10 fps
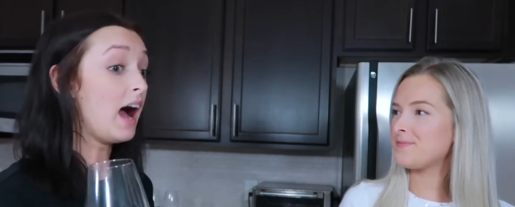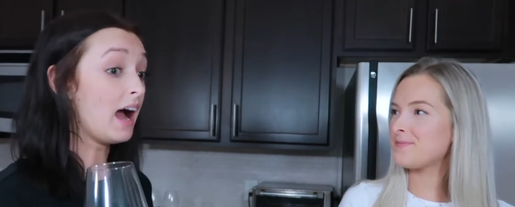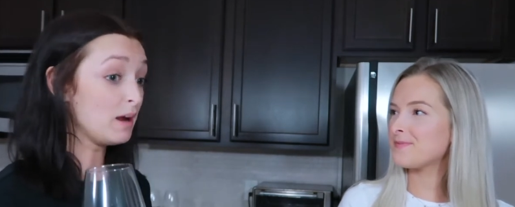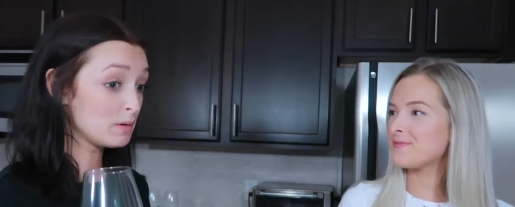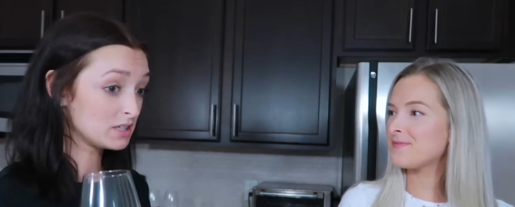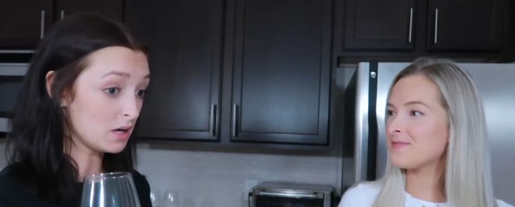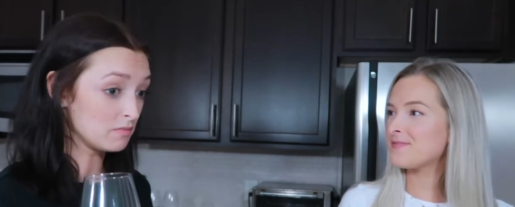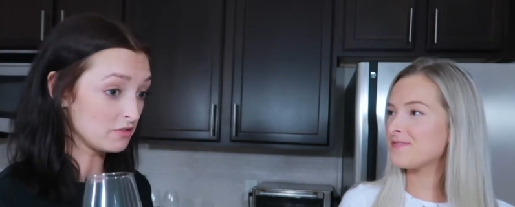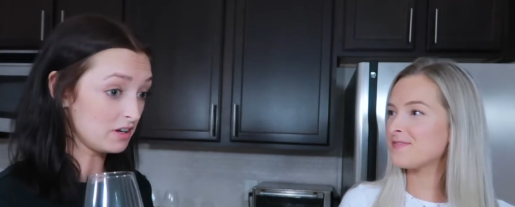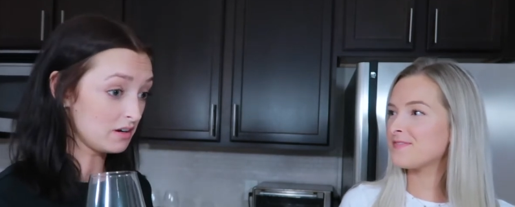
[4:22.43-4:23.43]
Speaker 1: I would
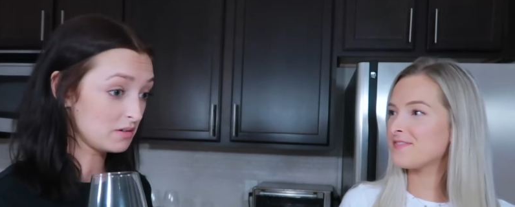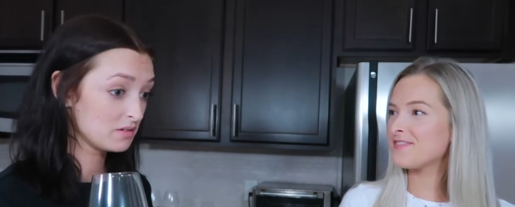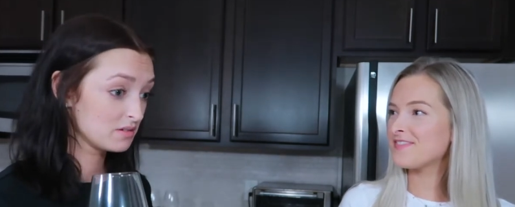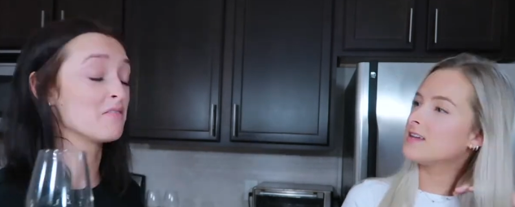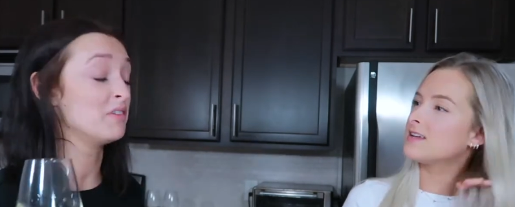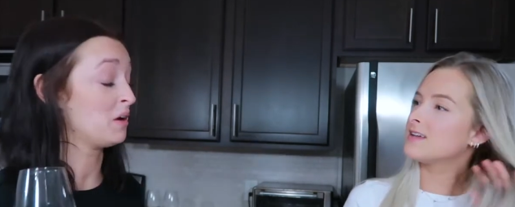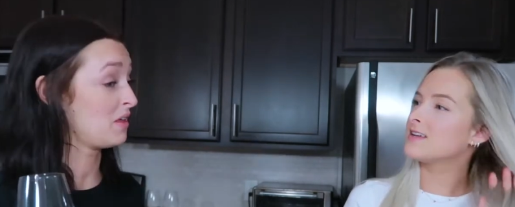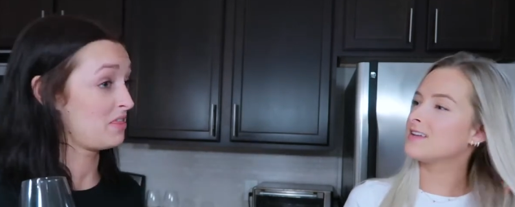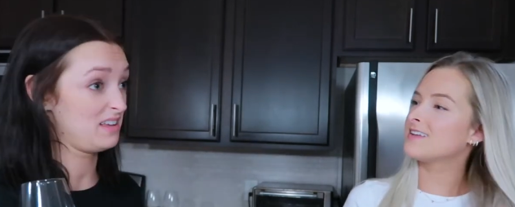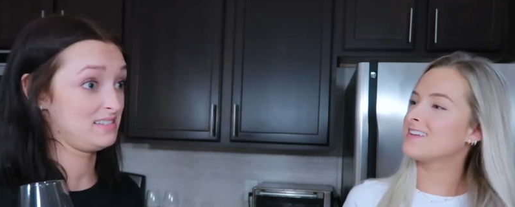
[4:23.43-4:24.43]
come for you. I have
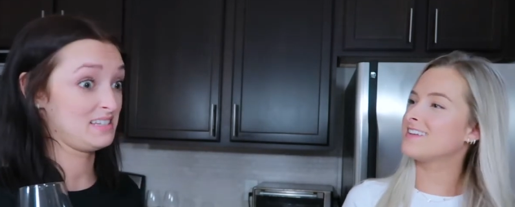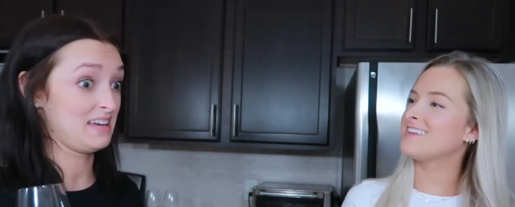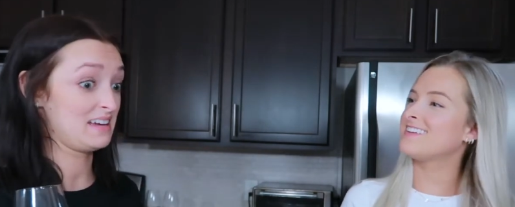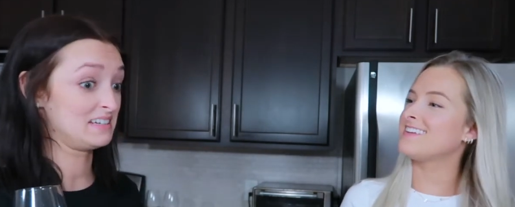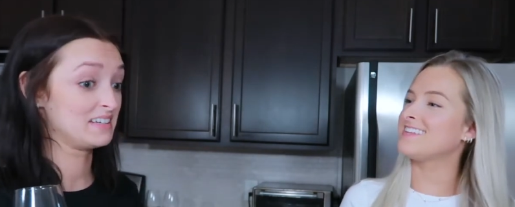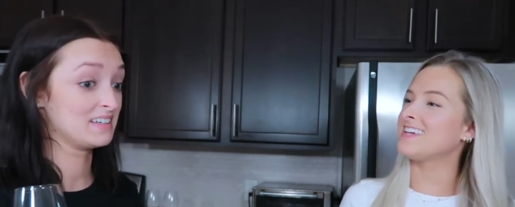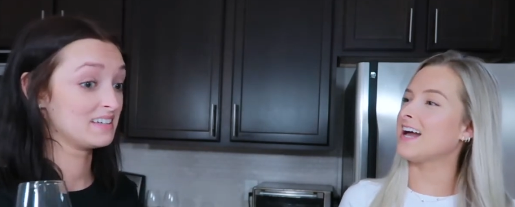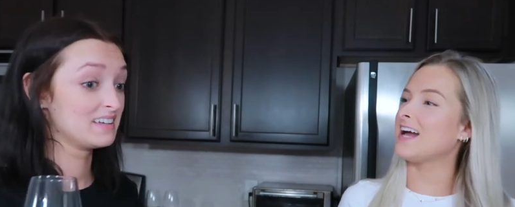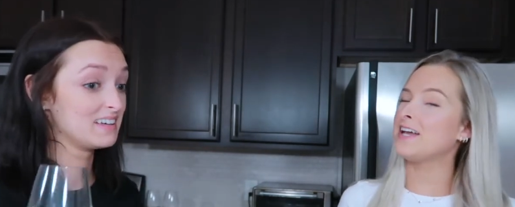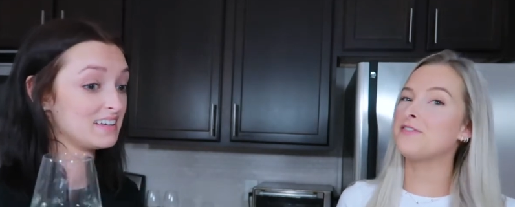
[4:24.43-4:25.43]
very thin skin.
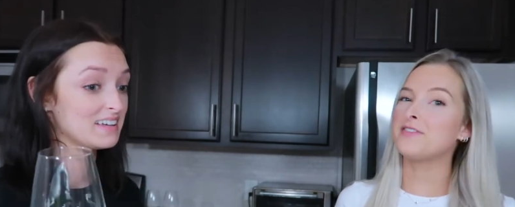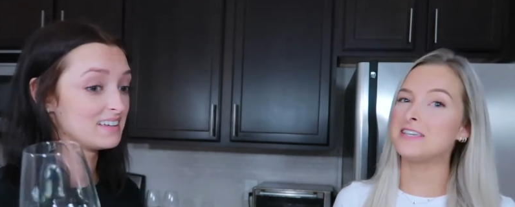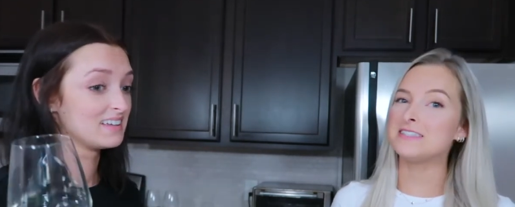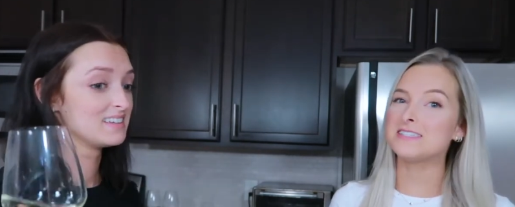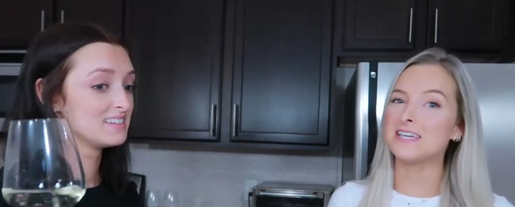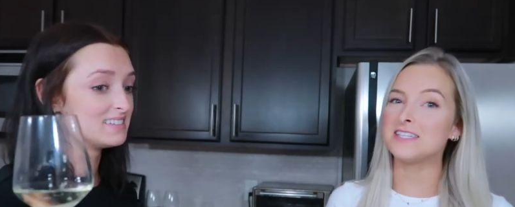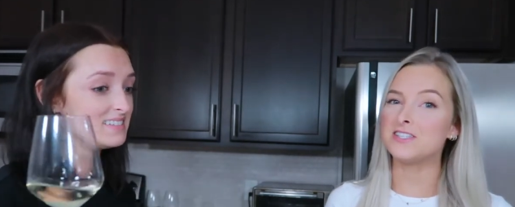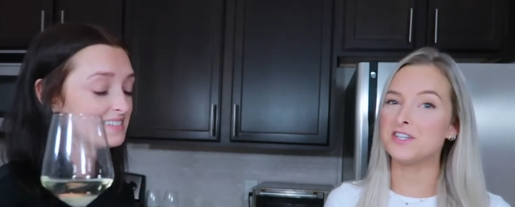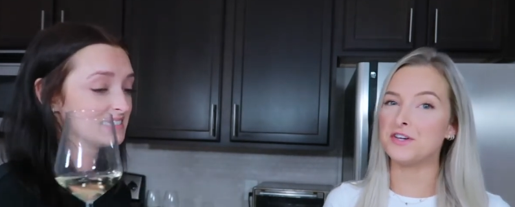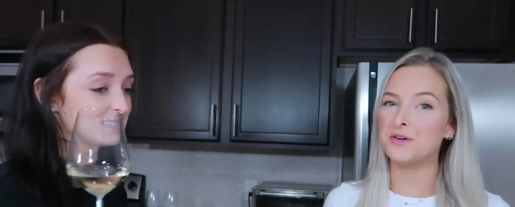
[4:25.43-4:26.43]
Yeah, I have thin skin,
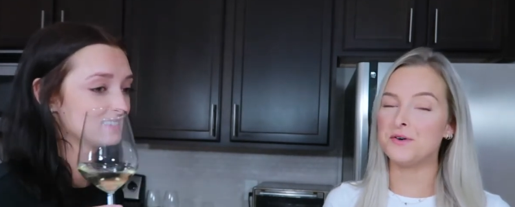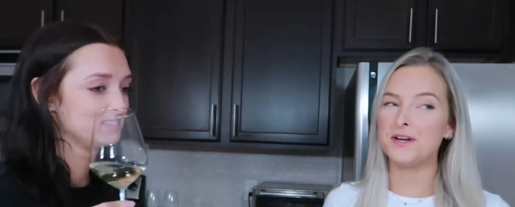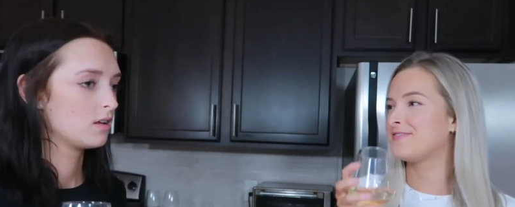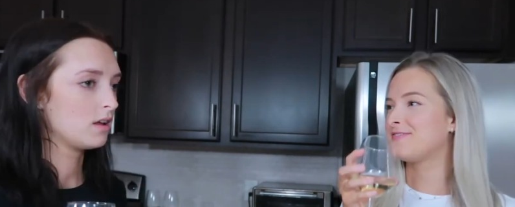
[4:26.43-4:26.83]
too.